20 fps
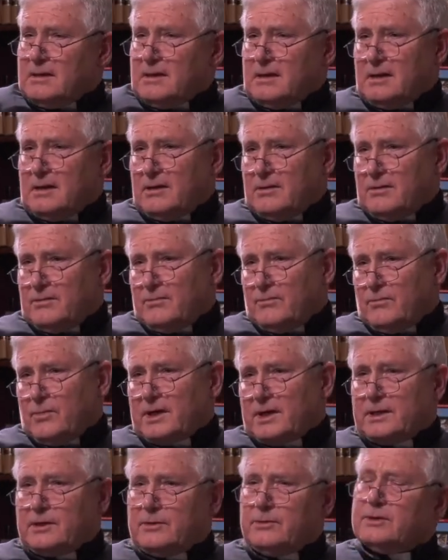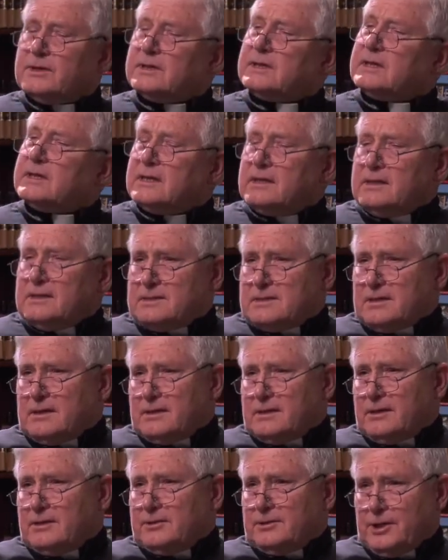What good is
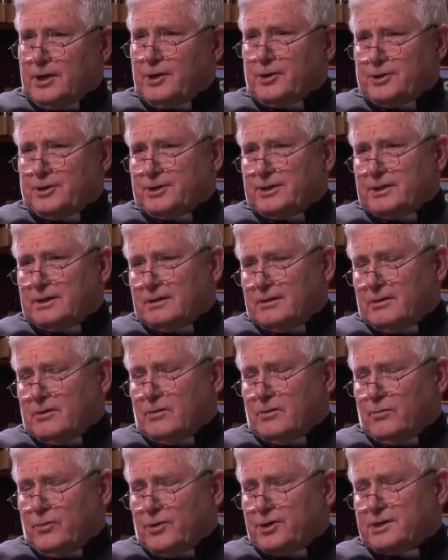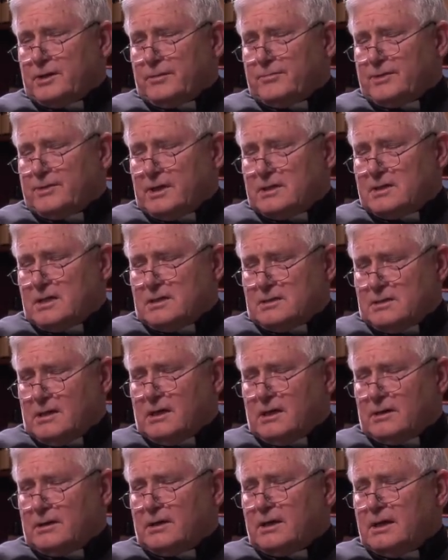a liturgy or worship that does
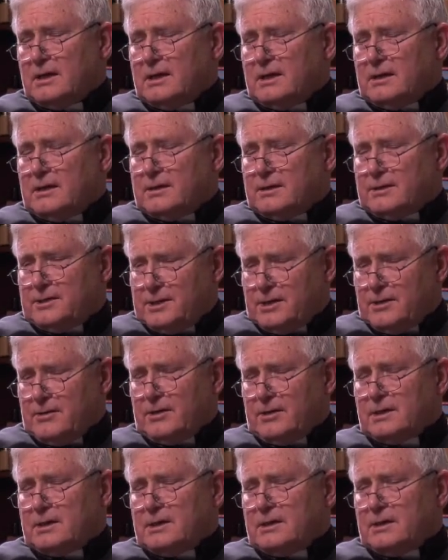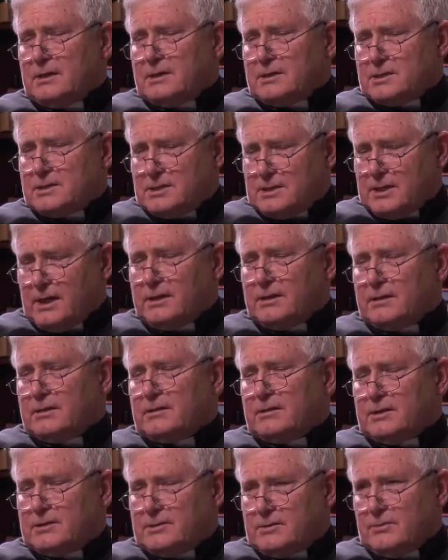not clearly
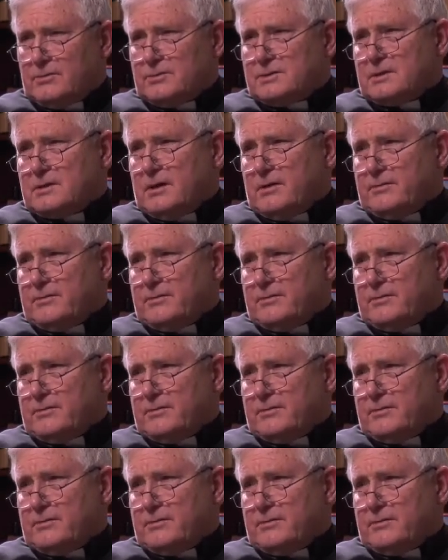state the truths